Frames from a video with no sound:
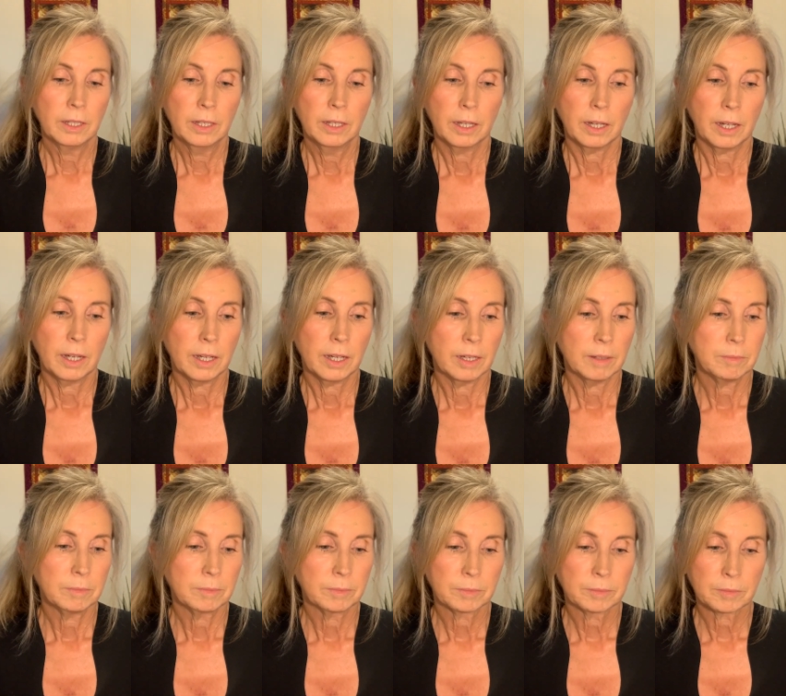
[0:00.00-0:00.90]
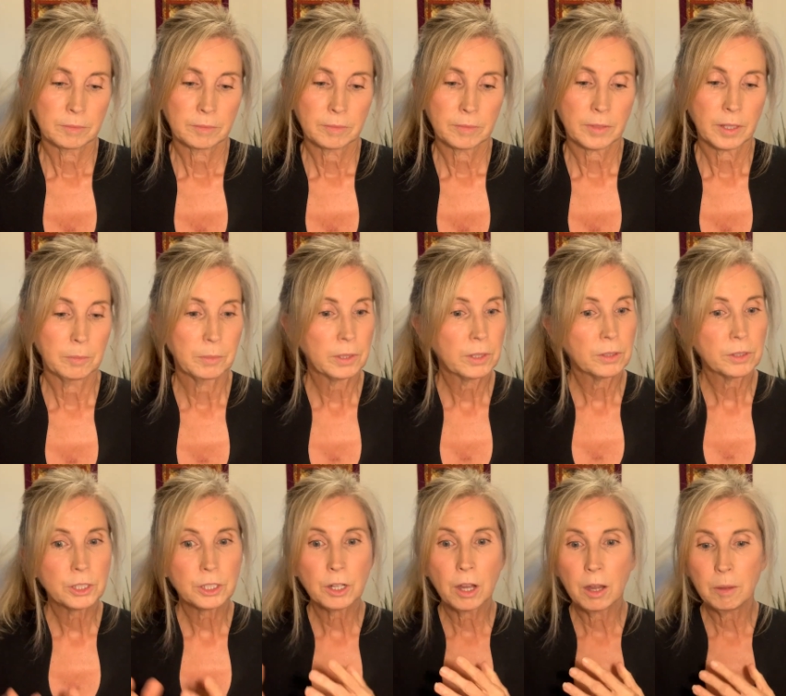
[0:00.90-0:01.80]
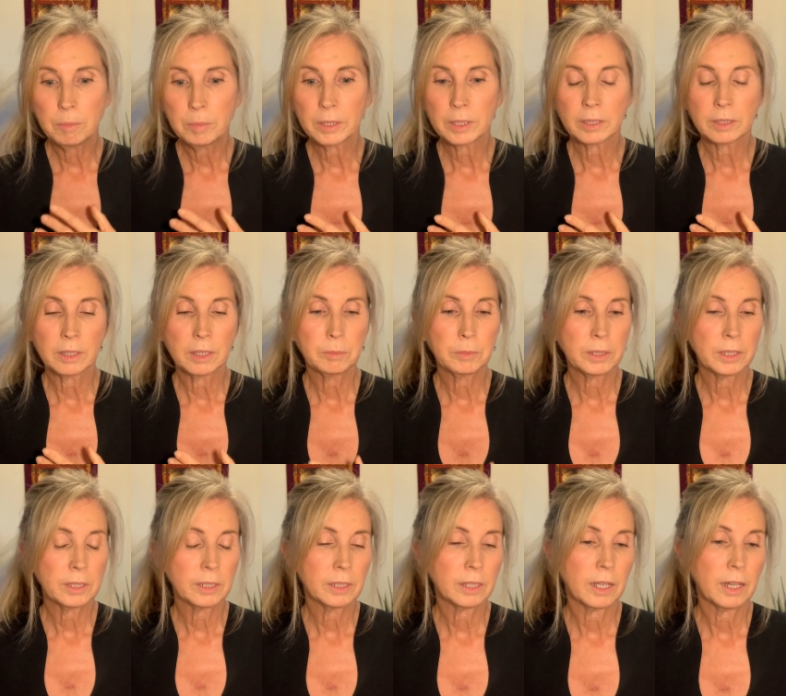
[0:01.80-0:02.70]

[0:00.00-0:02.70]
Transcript: let me go shopping. Let me,